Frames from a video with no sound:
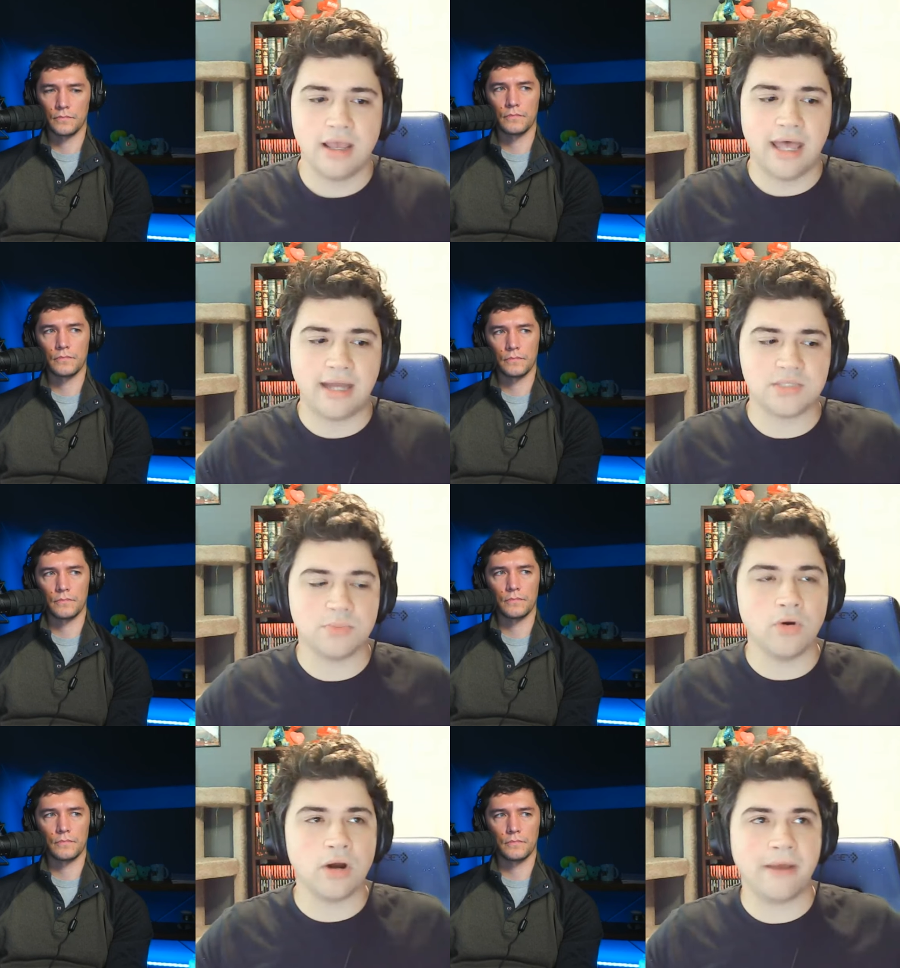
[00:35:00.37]
Speaker 1: And it's
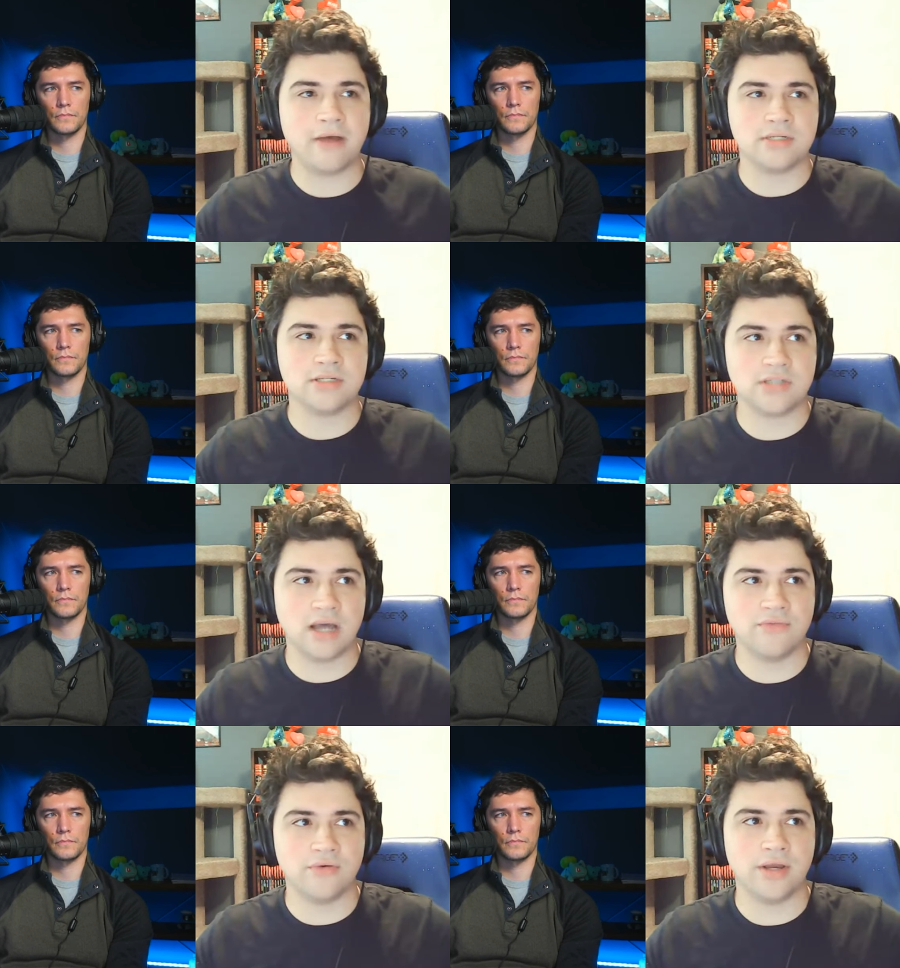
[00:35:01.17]
more about
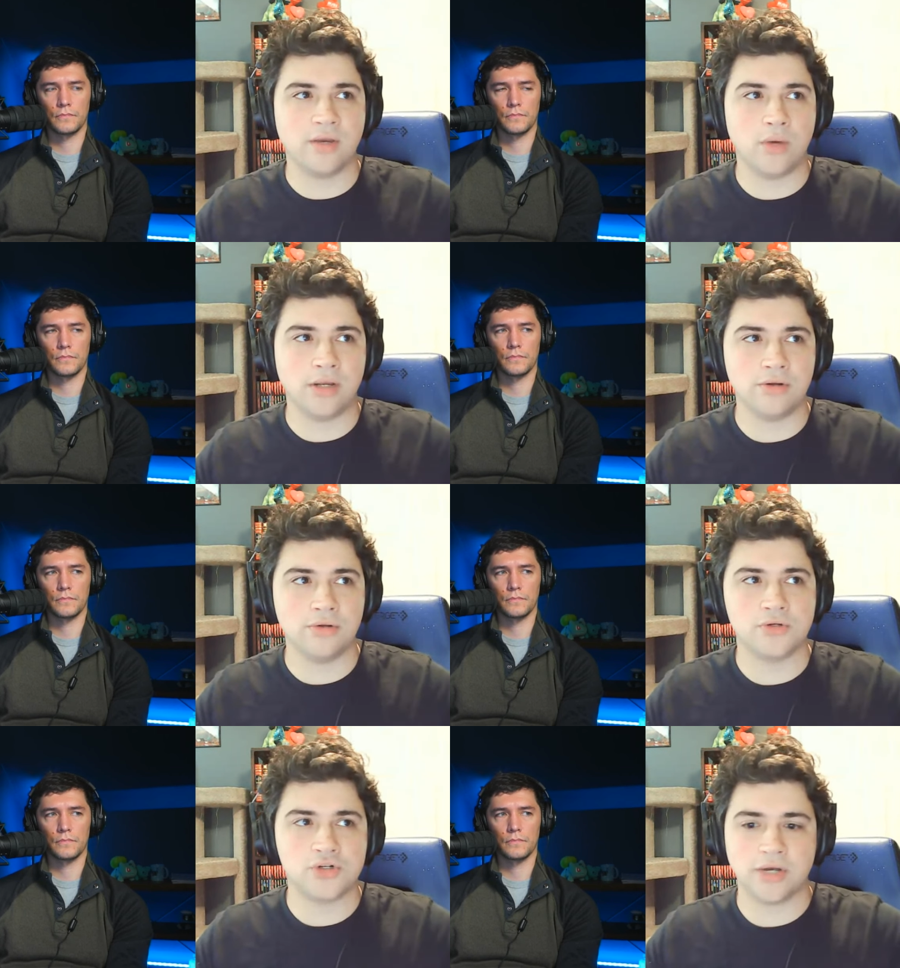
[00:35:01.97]
discovering what
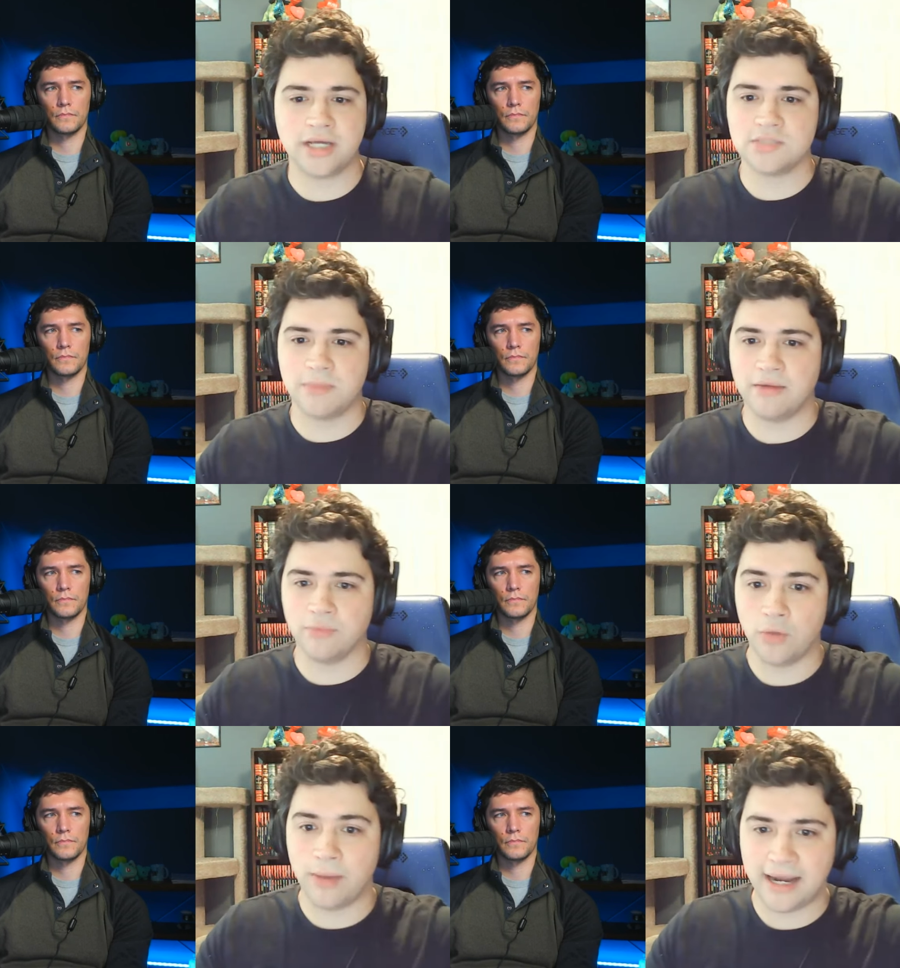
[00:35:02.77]
new tricks my
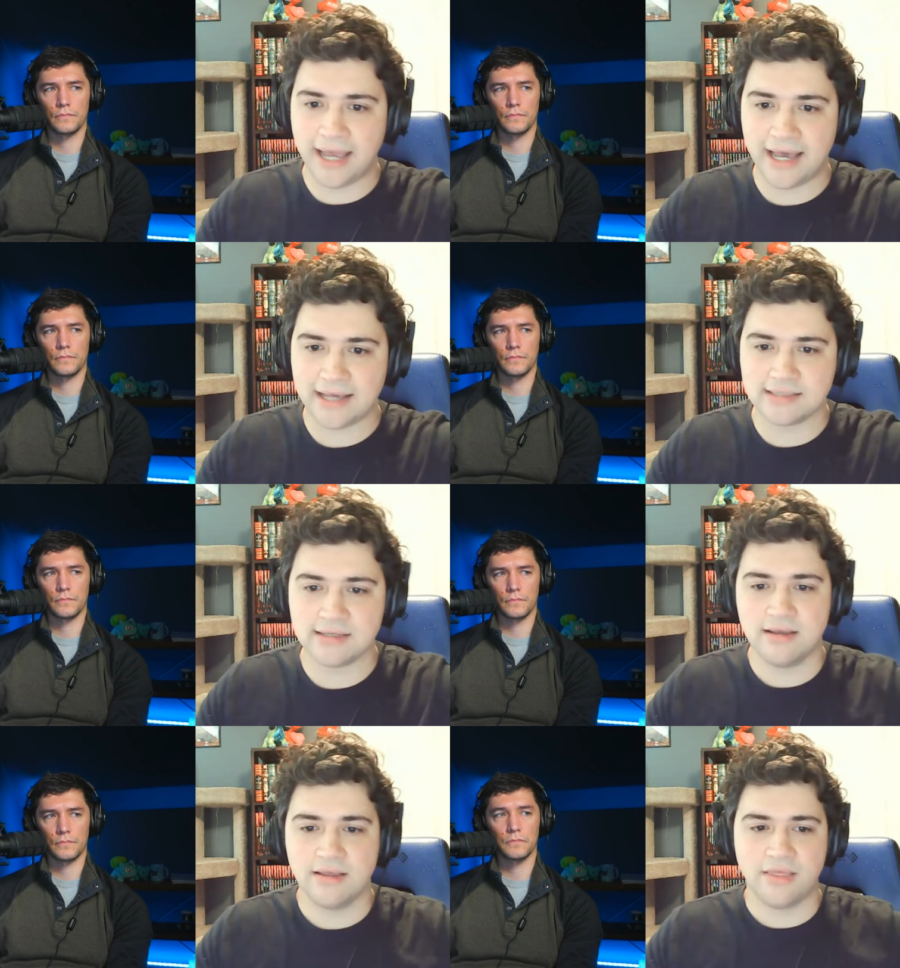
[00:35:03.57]
robot has
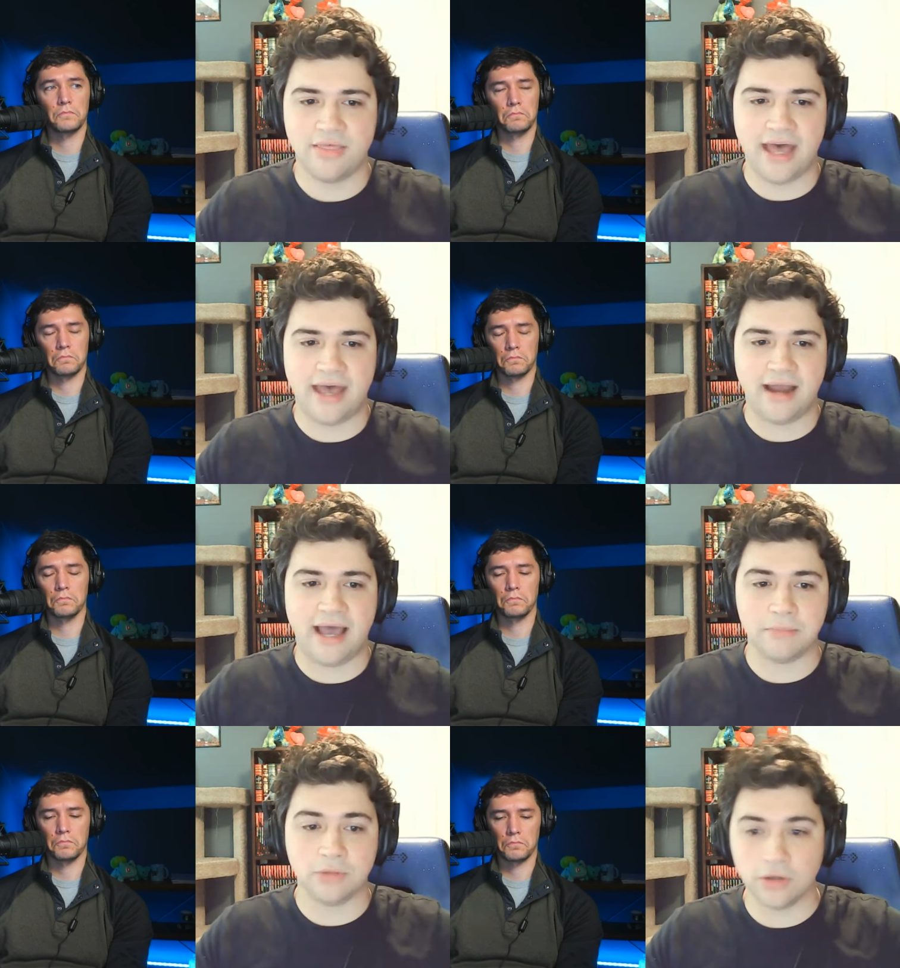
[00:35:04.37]
that
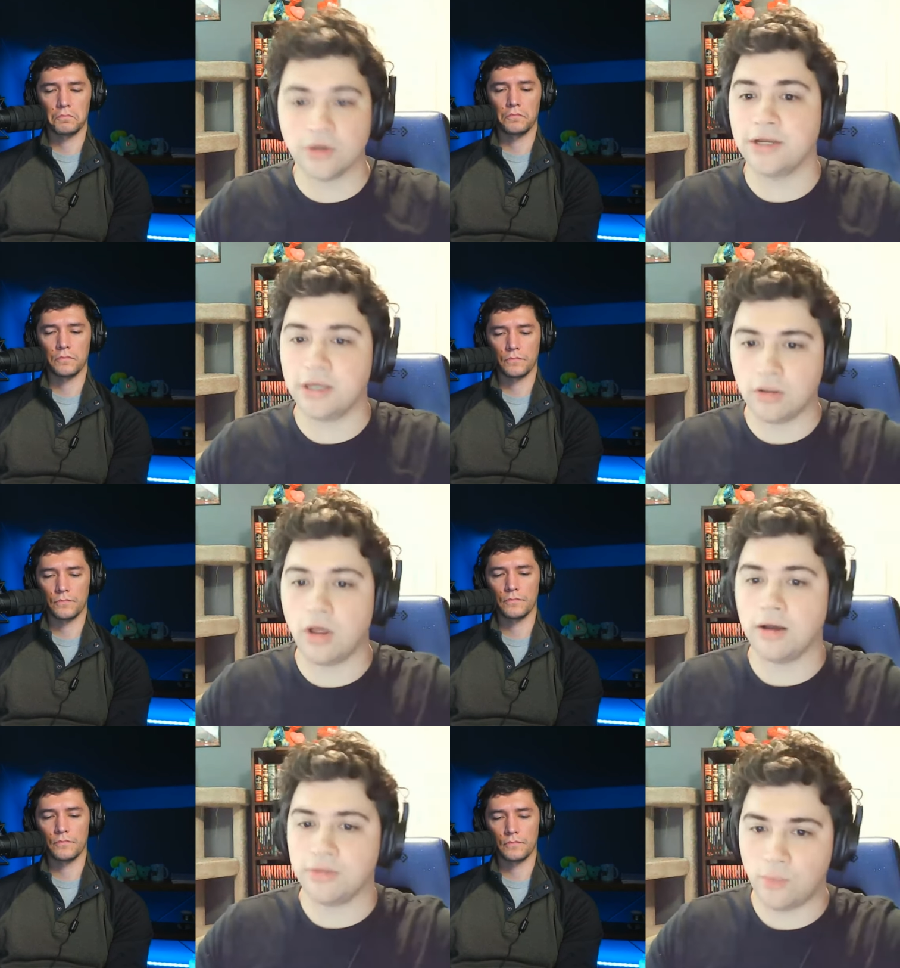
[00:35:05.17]
I'm learning
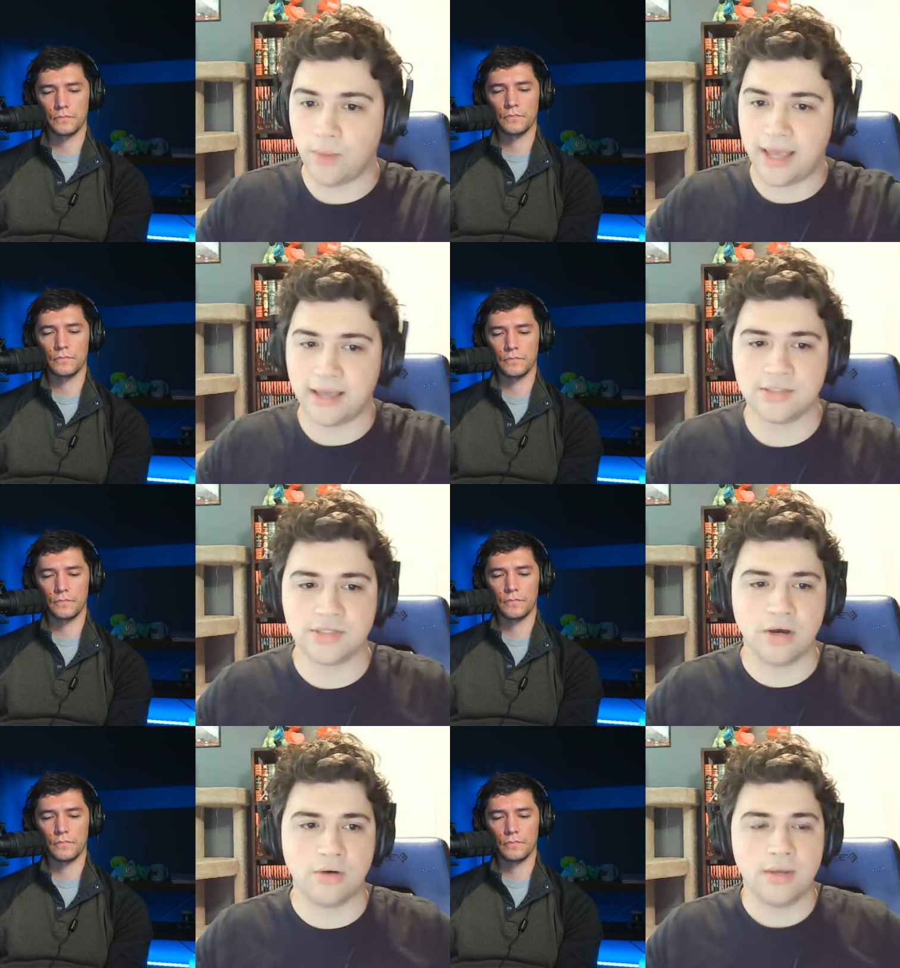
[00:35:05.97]
along the way.
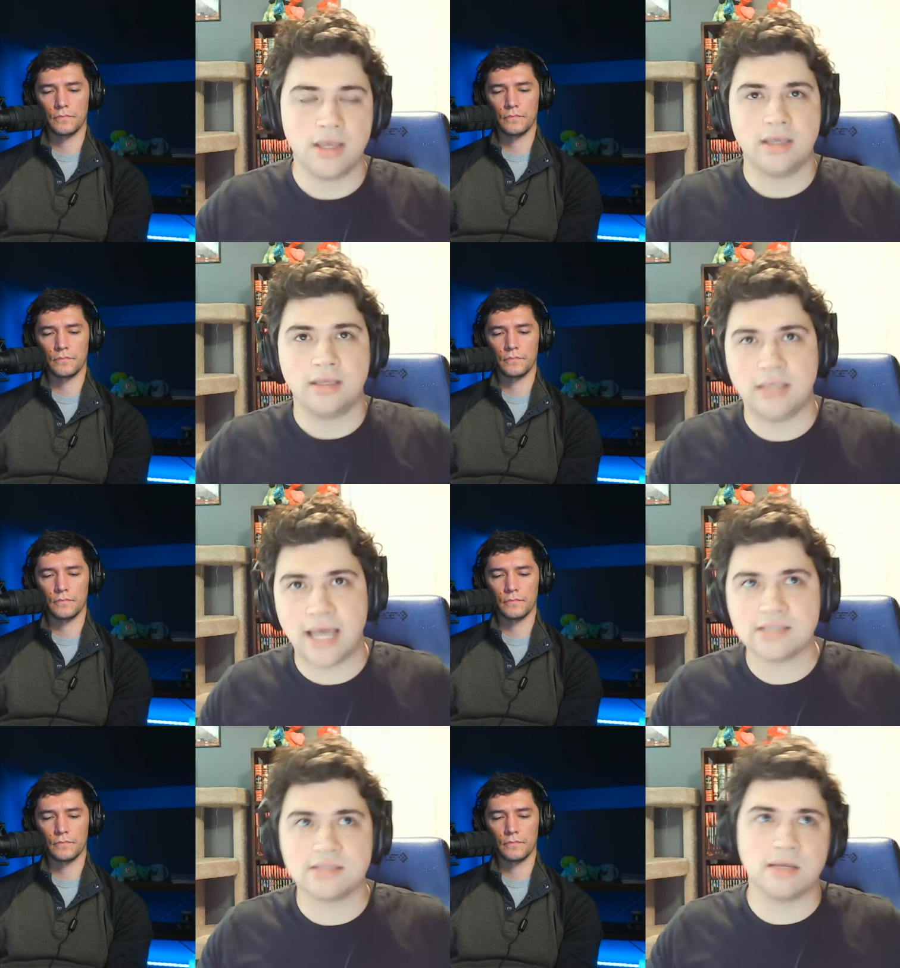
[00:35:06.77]
So,
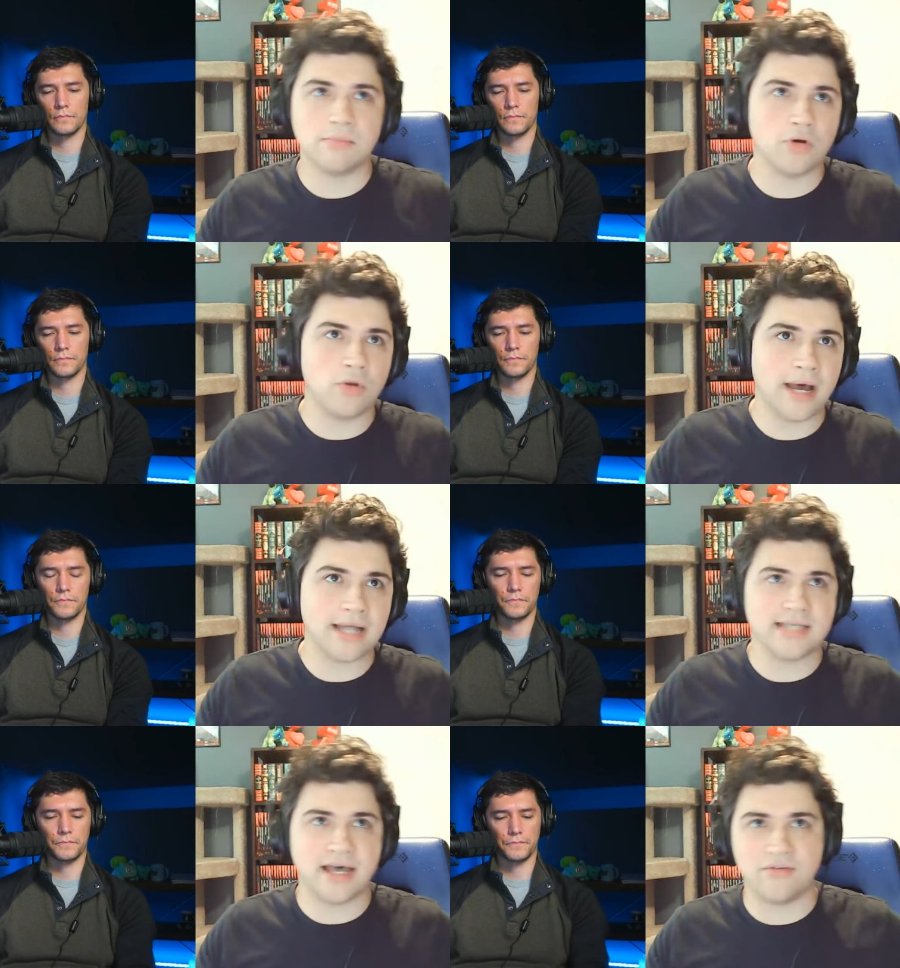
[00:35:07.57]
yes, some
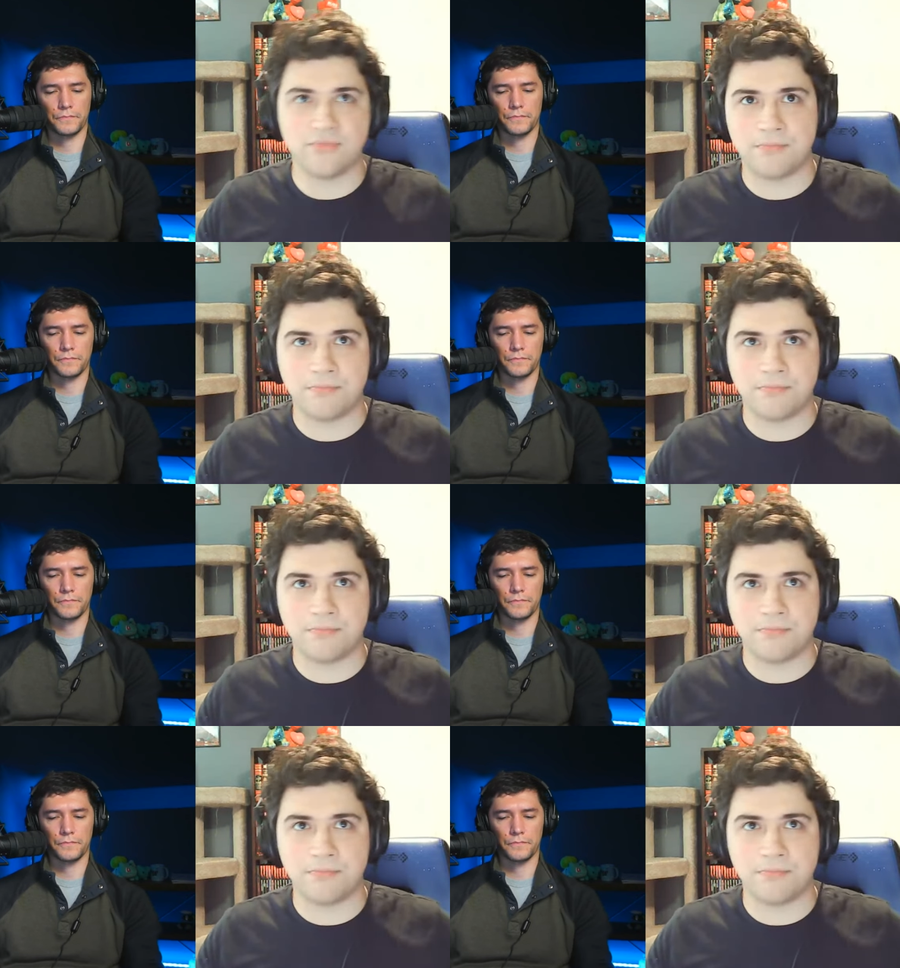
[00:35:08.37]
robots have